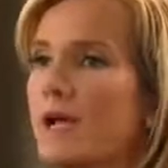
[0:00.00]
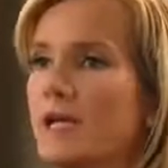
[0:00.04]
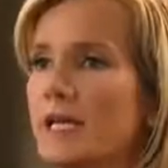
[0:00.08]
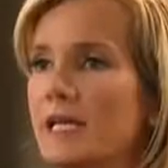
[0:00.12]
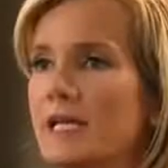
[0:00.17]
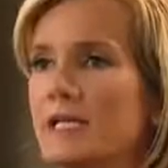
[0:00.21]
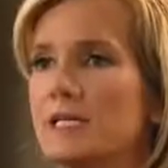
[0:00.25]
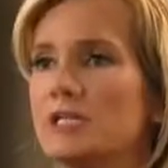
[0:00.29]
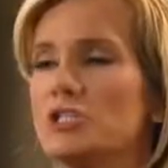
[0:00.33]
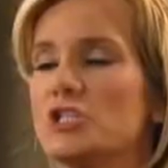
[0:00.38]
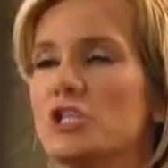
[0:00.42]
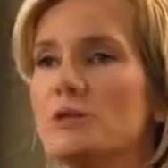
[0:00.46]

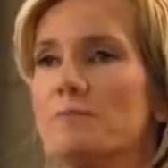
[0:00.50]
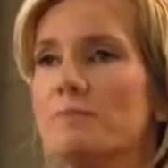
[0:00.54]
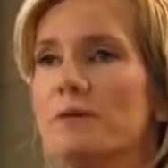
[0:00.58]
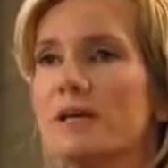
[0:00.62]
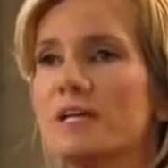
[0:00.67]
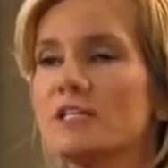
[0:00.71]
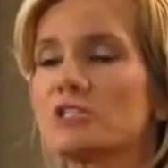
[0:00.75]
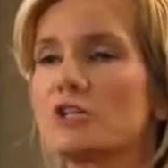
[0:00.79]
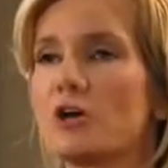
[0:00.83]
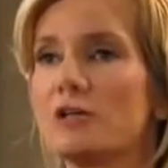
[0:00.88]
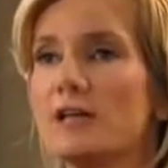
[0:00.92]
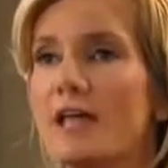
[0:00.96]
is, she
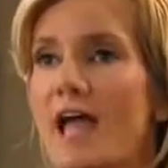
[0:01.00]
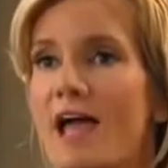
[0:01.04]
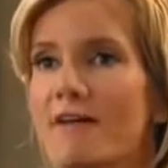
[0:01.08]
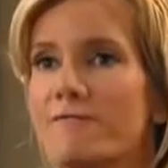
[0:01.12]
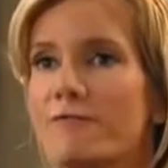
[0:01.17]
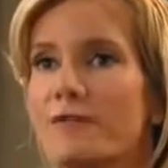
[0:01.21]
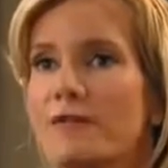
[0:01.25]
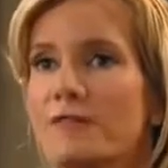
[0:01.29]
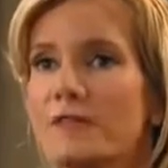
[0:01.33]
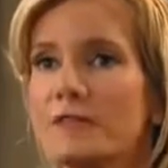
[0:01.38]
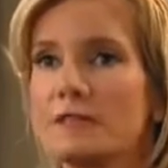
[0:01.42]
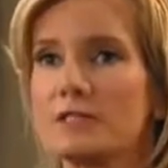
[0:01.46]
picks on
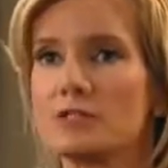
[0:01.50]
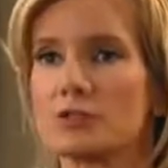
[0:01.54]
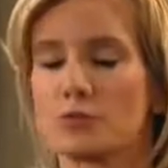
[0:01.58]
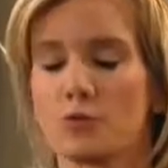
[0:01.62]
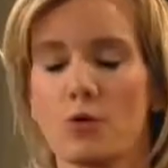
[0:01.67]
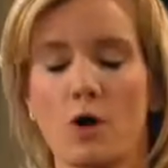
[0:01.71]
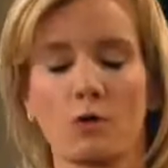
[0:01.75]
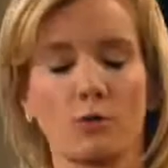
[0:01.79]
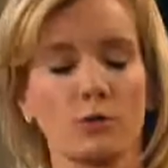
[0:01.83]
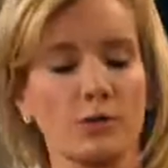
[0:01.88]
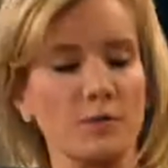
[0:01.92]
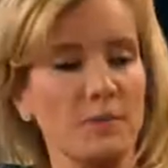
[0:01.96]
everything that's
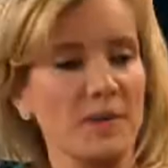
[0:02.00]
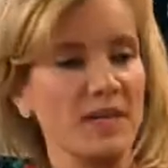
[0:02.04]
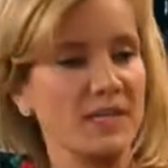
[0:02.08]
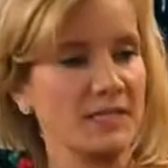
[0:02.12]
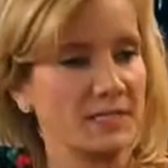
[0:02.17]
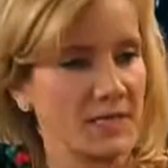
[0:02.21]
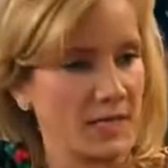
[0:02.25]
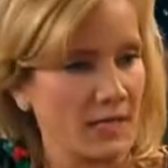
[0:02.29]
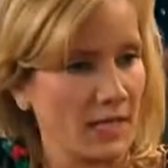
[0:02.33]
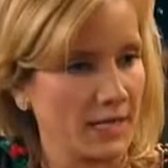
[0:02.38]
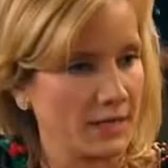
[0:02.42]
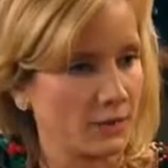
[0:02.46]
wrong with me
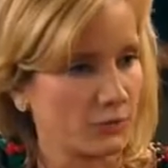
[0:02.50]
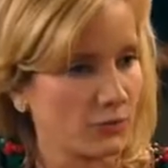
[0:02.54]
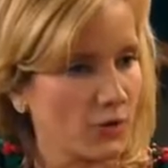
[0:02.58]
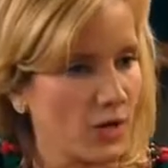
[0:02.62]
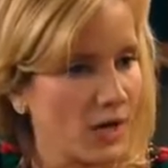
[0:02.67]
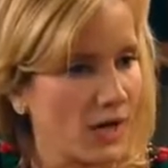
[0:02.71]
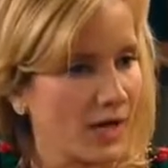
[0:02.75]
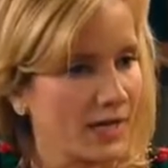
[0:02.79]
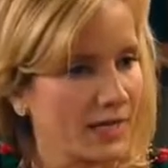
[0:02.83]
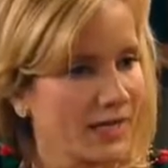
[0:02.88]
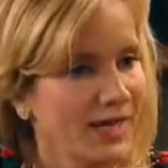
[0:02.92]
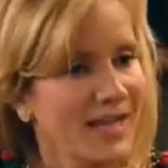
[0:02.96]
until I
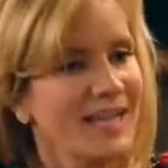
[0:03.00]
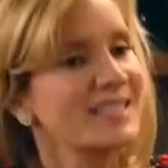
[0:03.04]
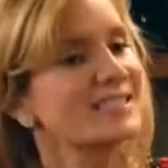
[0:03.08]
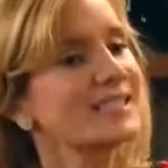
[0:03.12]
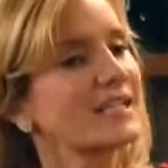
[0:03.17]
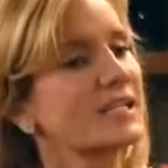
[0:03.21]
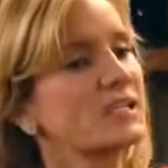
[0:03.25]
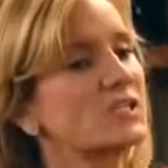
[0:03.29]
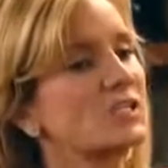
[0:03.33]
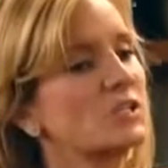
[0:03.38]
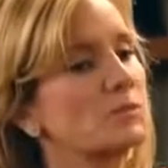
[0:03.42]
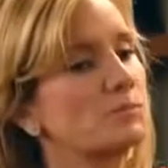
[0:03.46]
cry. It's
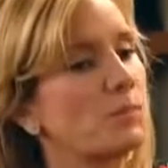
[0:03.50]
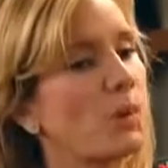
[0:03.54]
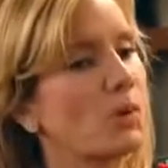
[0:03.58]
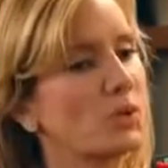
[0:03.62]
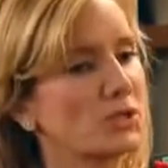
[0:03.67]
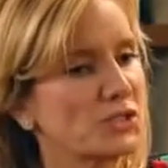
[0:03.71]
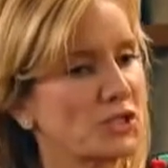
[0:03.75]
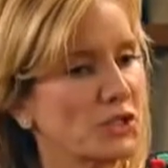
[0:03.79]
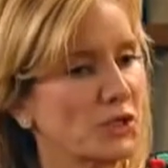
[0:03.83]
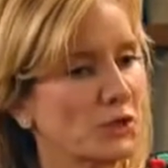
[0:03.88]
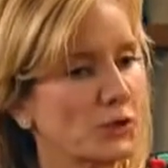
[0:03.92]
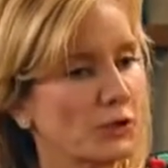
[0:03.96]
like a
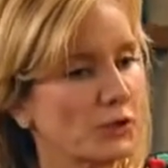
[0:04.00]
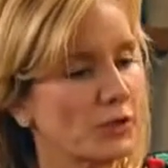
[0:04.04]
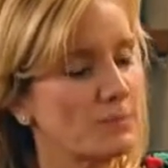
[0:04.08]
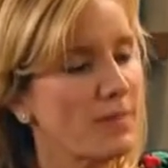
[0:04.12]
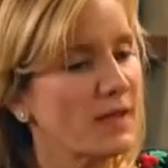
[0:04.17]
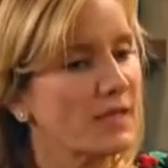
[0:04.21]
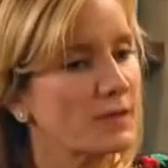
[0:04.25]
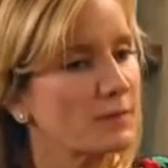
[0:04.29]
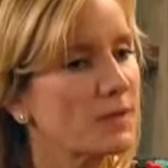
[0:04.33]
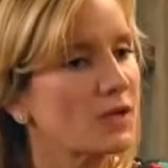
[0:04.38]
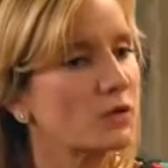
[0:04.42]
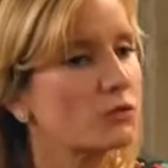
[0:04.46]
sport to her, and
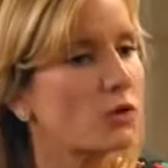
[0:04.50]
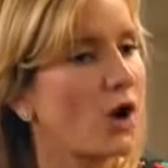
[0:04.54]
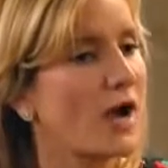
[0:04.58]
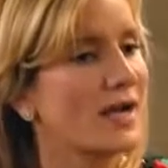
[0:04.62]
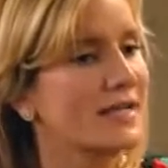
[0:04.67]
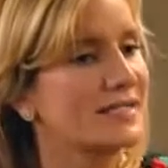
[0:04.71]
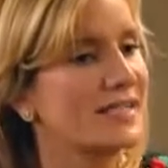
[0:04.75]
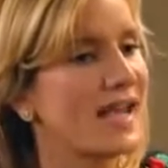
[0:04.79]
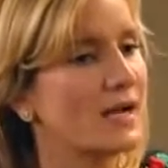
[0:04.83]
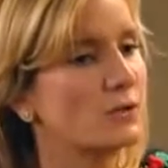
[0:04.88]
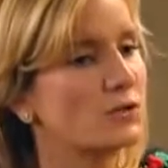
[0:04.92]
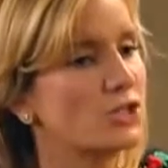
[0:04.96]
making me cry
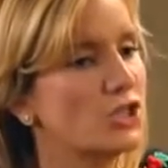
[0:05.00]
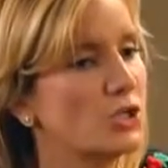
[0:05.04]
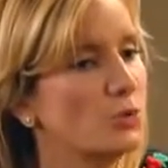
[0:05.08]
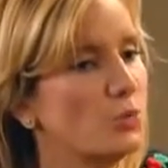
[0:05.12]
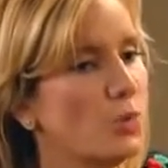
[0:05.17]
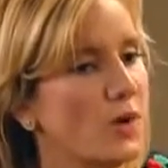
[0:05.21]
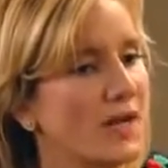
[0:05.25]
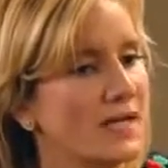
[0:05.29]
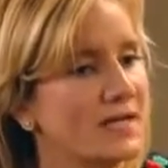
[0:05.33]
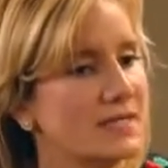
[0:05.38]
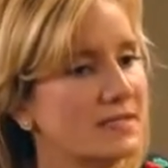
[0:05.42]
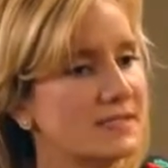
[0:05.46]
is how she
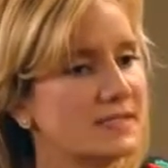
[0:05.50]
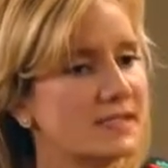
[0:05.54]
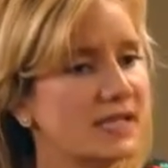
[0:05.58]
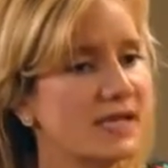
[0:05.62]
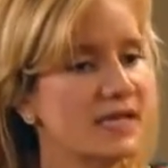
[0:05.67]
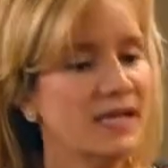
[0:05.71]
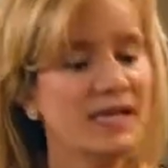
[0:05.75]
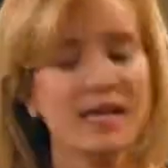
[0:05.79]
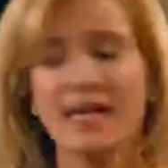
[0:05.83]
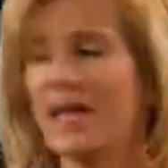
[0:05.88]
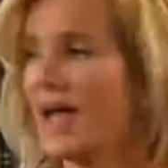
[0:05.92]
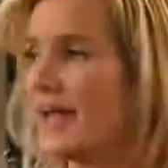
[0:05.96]
wins.
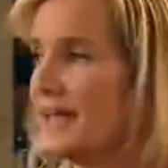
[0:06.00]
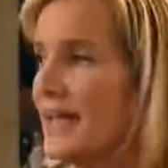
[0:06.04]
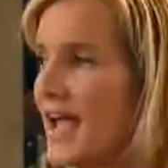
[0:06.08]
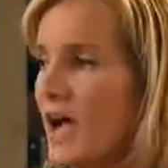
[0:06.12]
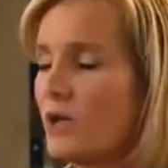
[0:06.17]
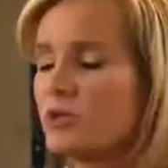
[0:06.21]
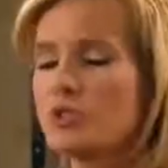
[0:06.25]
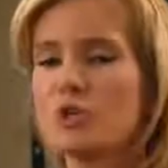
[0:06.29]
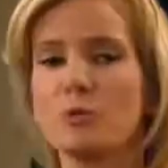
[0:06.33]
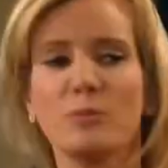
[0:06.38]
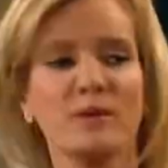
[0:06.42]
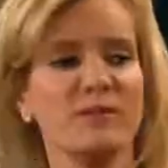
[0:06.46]
And
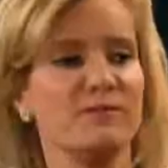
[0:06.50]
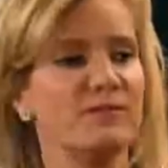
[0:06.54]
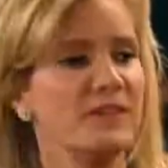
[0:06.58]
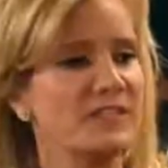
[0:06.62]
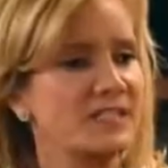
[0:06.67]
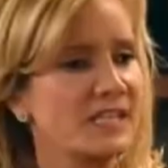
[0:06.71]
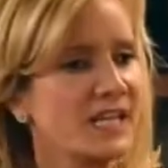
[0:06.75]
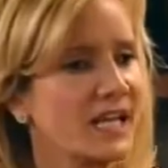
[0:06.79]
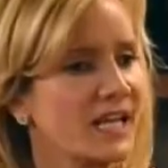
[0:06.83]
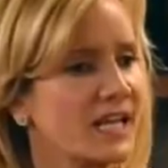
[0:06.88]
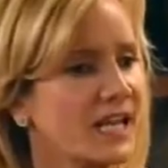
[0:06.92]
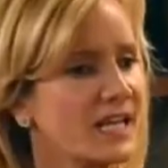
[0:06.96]
now she'll be
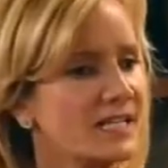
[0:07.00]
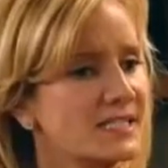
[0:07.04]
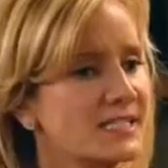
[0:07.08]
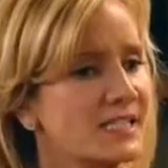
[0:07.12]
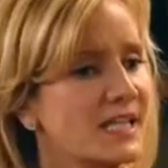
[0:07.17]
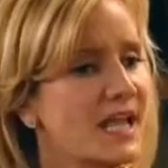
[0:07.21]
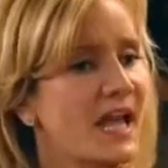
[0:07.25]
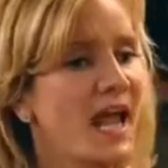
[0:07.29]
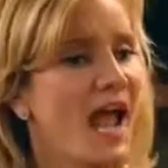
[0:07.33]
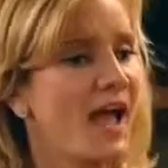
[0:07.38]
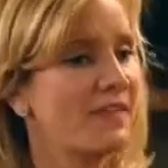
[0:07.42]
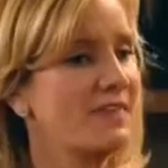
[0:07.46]
visiting
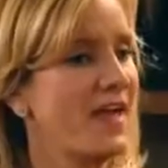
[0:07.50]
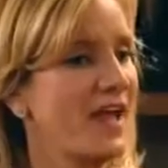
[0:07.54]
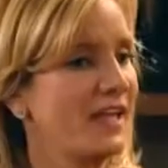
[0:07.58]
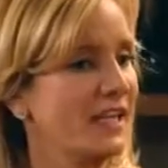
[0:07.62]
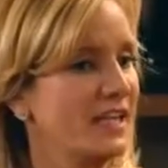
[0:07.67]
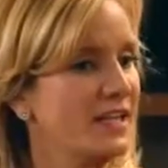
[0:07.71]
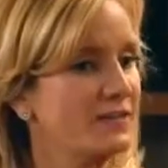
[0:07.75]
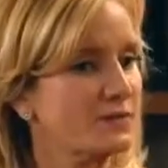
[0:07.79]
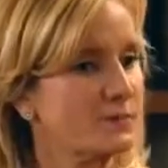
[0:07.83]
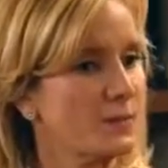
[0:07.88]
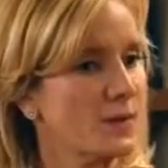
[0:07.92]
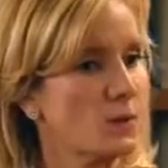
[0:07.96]
us, and that
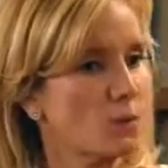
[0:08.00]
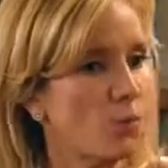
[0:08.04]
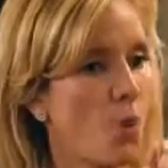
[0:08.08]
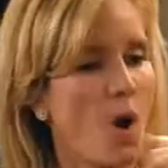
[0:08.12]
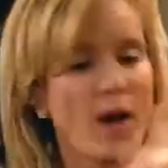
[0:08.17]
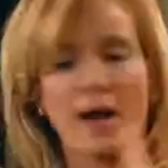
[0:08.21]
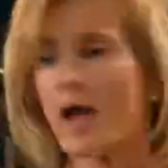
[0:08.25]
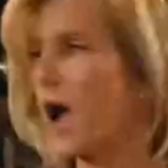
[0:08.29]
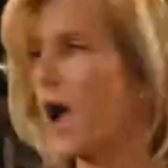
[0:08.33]
leaves me one